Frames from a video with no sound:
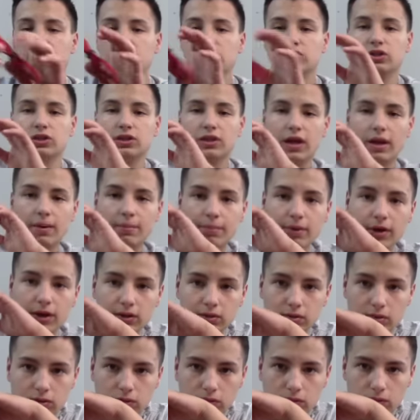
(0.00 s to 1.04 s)
pushing that
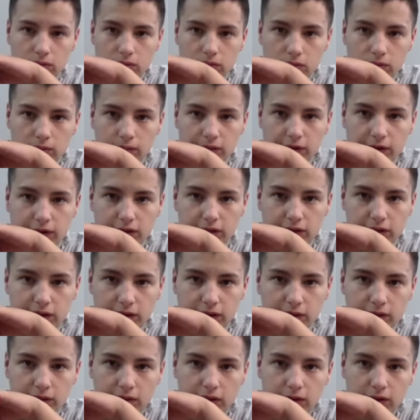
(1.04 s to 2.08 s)
button right
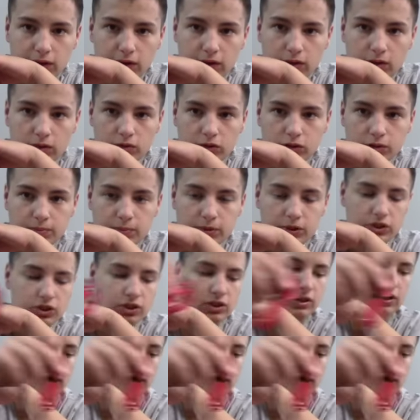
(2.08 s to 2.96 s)
there. You just push it